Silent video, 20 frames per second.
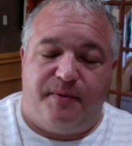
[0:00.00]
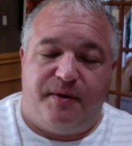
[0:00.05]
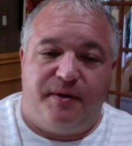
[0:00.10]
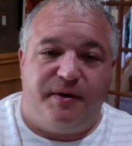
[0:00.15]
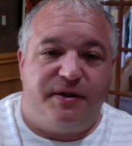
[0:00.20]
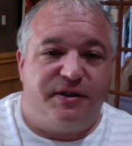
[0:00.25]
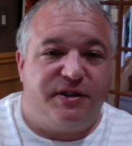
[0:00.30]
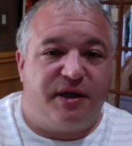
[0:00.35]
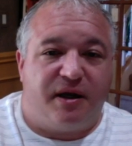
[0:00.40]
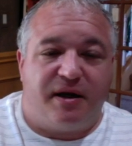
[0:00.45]

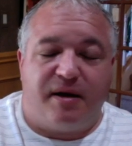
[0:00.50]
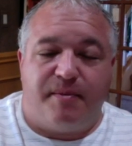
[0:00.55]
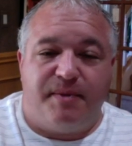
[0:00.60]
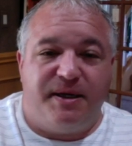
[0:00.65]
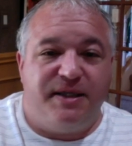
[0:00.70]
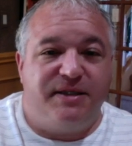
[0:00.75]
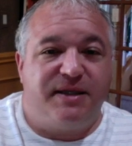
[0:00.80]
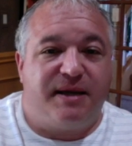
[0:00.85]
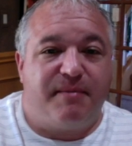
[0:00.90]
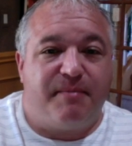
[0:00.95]
so
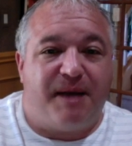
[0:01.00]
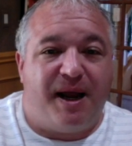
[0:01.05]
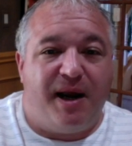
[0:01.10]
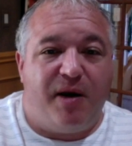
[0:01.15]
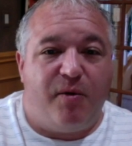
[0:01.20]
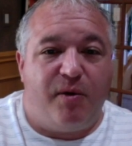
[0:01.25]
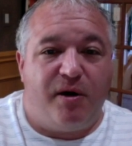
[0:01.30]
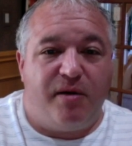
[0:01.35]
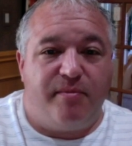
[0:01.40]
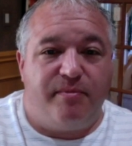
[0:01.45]
companies like
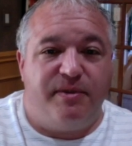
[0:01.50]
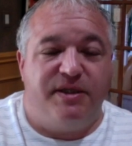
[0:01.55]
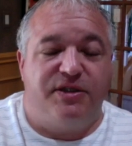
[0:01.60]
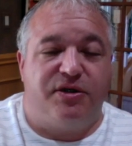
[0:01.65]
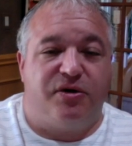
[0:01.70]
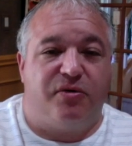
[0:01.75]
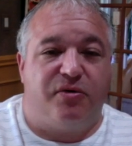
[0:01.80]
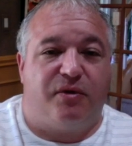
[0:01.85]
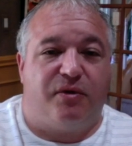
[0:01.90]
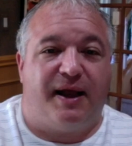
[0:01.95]
BioWare and
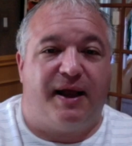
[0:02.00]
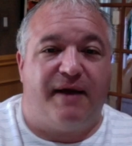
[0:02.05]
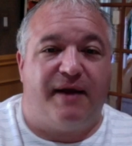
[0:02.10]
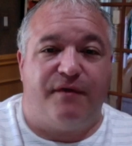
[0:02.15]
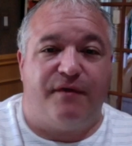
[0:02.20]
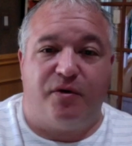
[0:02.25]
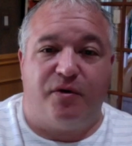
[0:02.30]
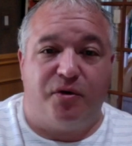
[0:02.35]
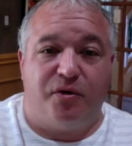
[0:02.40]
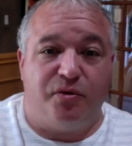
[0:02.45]
Blizzard will have
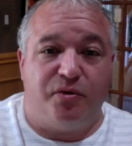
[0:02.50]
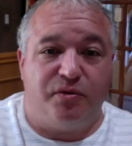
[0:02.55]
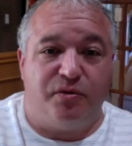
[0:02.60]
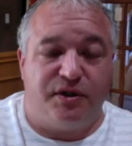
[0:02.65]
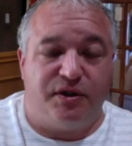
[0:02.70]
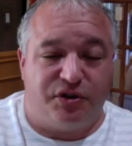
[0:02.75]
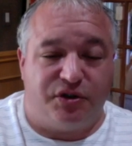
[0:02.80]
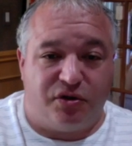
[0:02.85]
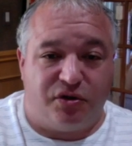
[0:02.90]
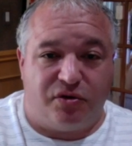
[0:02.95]
their own
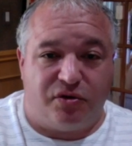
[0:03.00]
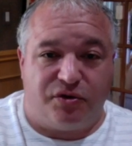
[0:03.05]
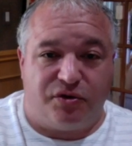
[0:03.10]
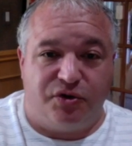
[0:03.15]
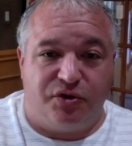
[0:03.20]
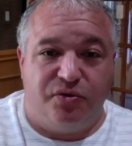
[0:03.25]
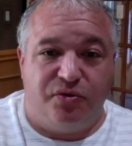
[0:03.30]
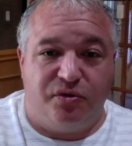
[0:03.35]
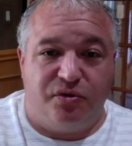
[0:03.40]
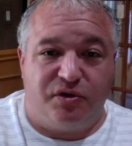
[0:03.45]
internal
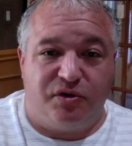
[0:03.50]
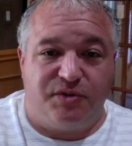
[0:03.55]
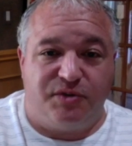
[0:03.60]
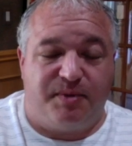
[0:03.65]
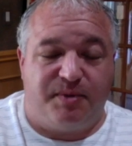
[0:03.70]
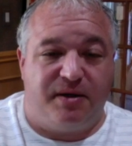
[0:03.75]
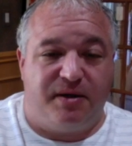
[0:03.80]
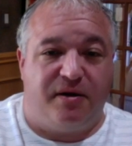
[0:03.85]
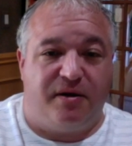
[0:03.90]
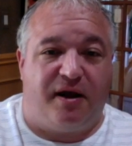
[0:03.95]
tools,
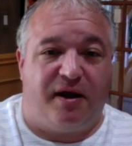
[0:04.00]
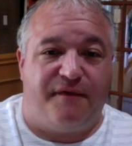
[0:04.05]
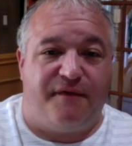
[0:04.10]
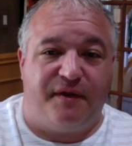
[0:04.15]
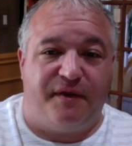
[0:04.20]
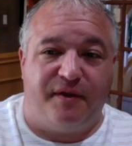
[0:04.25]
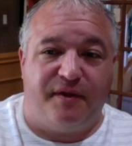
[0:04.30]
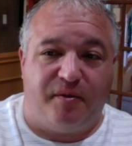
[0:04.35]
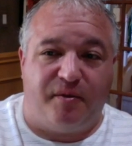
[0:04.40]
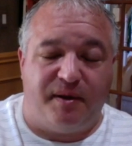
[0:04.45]
but
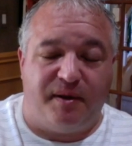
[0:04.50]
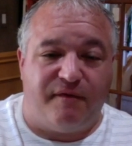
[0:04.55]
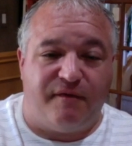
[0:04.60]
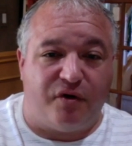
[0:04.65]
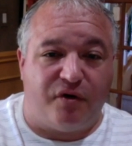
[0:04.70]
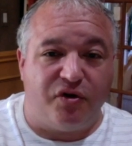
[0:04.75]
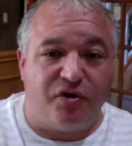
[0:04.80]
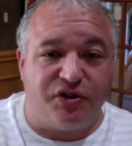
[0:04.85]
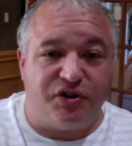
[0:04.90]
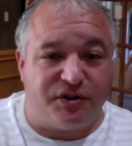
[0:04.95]
often there'll be
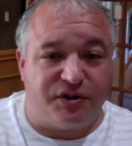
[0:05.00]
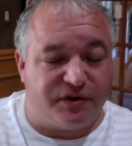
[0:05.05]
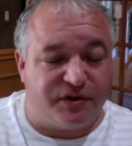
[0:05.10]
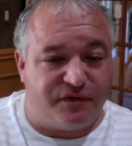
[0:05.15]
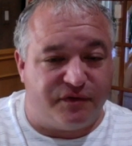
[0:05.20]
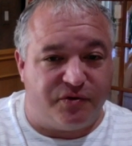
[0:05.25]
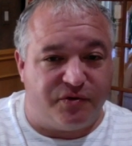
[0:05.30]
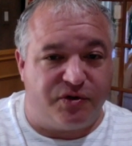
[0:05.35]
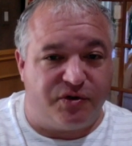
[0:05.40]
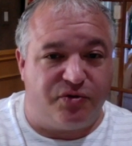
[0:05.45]
versions of
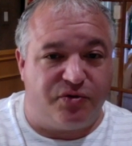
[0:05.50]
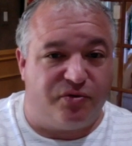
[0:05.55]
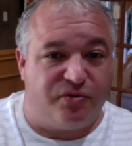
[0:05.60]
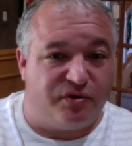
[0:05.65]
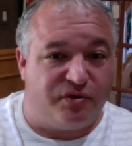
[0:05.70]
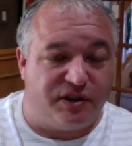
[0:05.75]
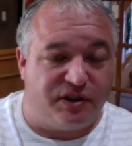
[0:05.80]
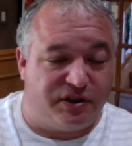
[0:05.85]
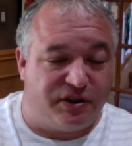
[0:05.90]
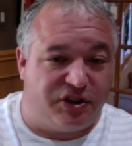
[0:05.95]
those
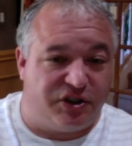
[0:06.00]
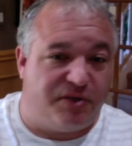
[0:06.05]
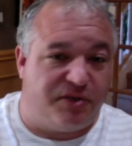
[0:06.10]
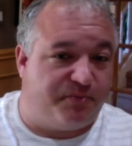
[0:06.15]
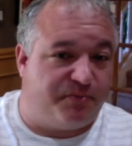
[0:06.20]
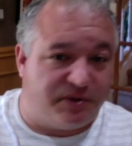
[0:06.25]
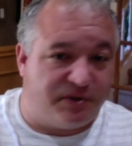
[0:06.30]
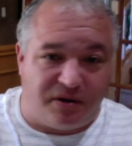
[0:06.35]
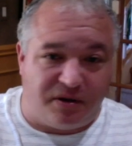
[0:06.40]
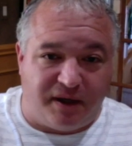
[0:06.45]
tools that
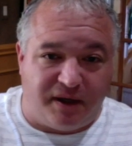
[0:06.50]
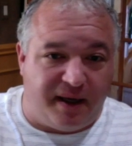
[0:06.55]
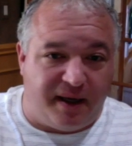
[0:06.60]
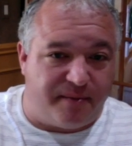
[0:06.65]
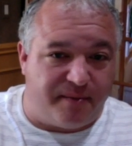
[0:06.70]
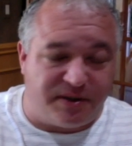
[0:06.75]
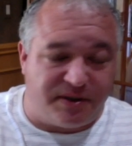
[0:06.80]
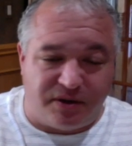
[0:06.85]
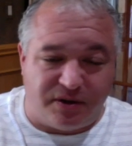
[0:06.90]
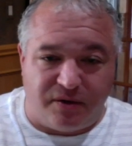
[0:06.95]
ship with their
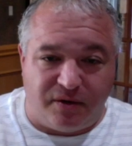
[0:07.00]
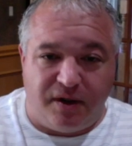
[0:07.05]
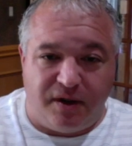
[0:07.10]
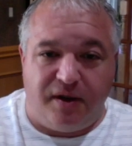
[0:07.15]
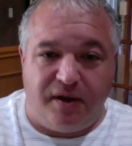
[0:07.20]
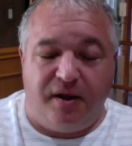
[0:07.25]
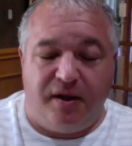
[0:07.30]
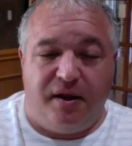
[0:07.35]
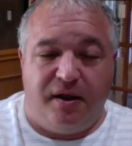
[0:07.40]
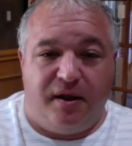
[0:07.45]
games. So,
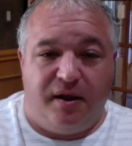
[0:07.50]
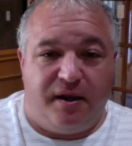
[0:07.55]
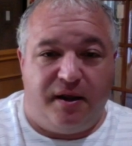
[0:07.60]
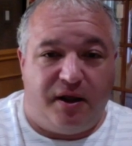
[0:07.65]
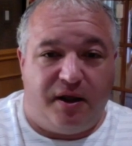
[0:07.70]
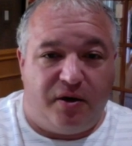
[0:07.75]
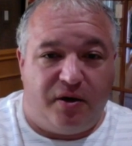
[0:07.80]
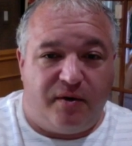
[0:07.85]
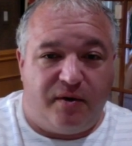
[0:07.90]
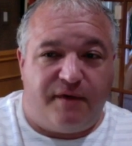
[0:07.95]

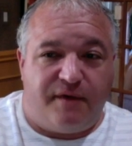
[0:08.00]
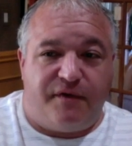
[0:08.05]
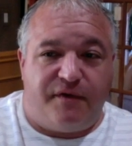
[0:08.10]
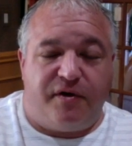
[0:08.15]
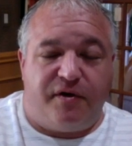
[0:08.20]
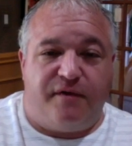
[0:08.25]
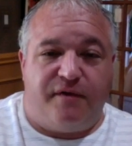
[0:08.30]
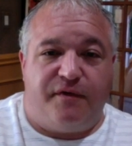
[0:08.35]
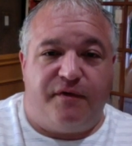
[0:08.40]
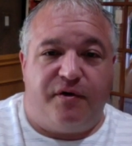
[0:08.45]
you know, if you're
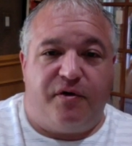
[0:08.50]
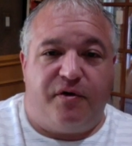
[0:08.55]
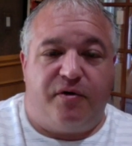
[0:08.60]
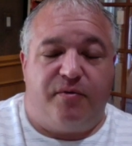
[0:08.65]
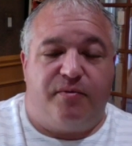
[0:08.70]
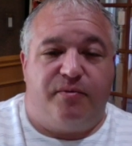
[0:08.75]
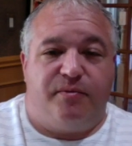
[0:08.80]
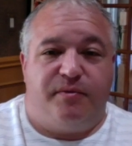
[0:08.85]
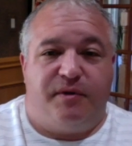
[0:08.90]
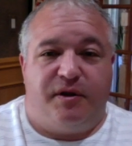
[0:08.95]
if you're
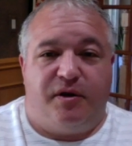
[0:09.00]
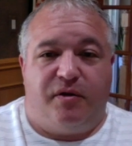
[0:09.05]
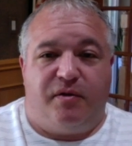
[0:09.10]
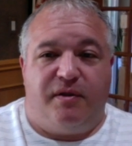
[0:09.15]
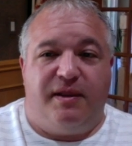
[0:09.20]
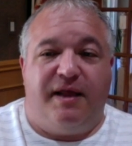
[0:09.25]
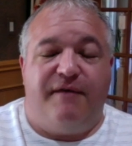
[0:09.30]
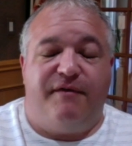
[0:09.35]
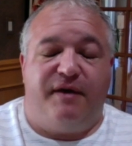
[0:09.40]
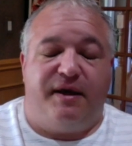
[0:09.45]
you know
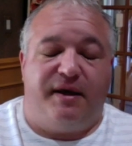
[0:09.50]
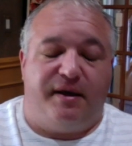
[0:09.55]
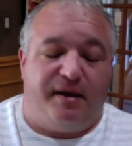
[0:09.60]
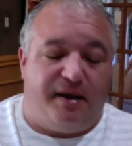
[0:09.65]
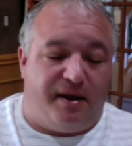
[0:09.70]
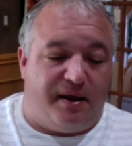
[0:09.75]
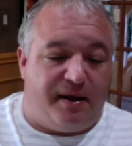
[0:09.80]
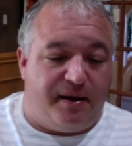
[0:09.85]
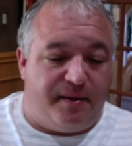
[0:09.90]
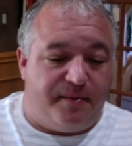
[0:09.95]
loving
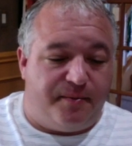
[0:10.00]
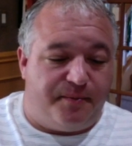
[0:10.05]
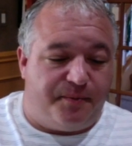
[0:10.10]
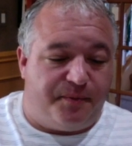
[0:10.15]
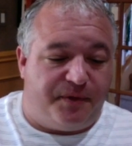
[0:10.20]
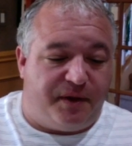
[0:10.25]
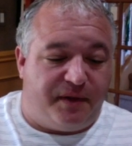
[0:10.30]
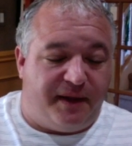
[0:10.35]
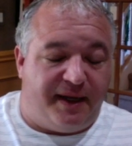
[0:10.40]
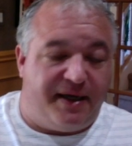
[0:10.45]
um,
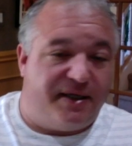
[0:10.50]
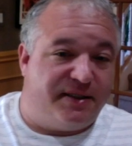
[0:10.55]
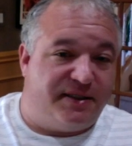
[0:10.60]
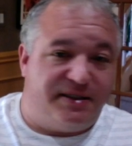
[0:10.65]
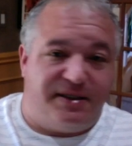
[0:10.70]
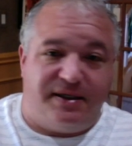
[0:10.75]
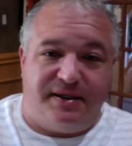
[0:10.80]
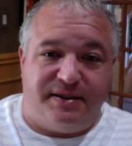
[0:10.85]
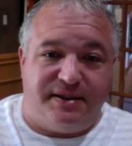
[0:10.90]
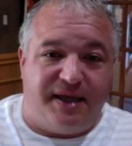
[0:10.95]
the latest
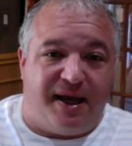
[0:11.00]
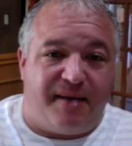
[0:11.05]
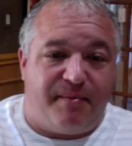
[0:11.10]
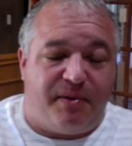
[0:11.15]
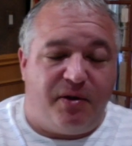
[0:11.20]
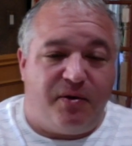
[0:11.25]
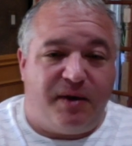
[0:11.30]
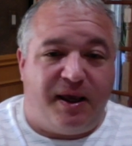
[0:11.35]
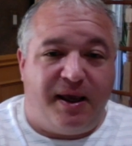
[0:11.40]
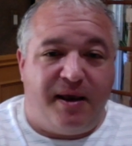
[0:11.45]
uh,
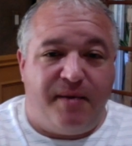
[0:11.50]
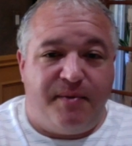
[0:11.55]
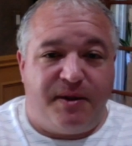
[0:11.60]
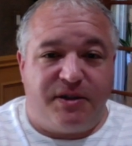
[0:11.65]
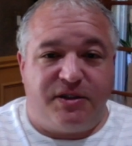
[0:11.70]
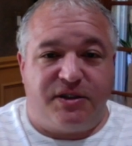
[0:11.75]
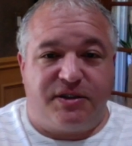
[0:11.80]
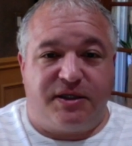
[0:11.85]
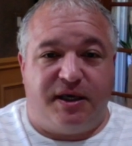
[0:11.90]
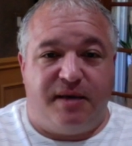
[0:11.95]
Diablo game that
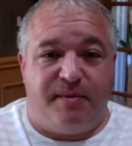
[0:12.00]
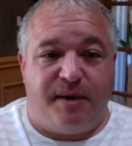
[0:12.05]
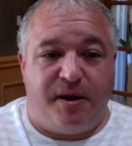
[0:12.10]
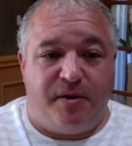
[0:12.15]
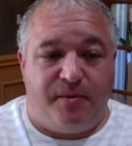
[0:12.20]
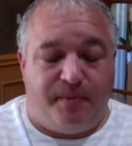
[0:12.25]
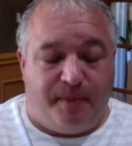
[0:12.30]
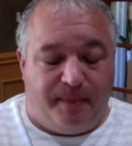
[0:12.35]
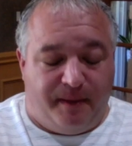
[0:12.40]
just came out,